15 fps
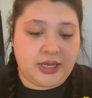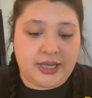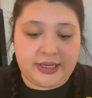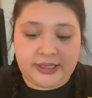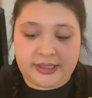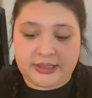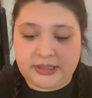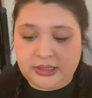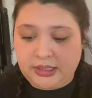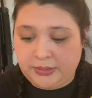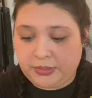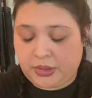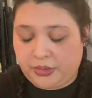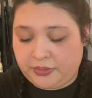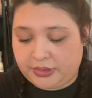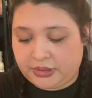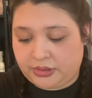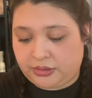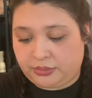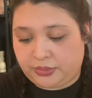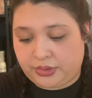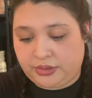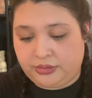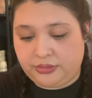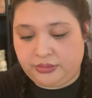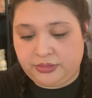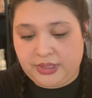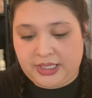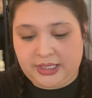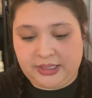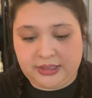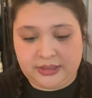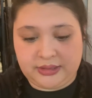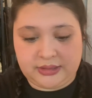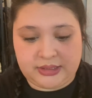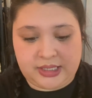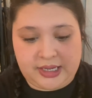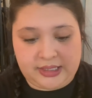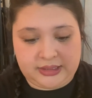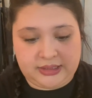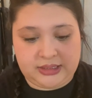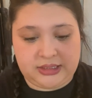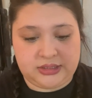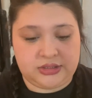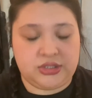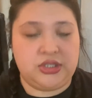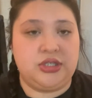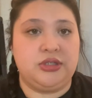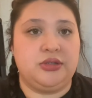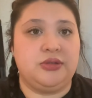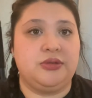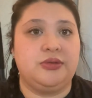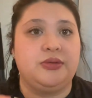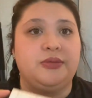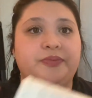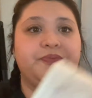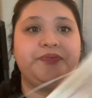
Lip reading: I ended up going through and I needed to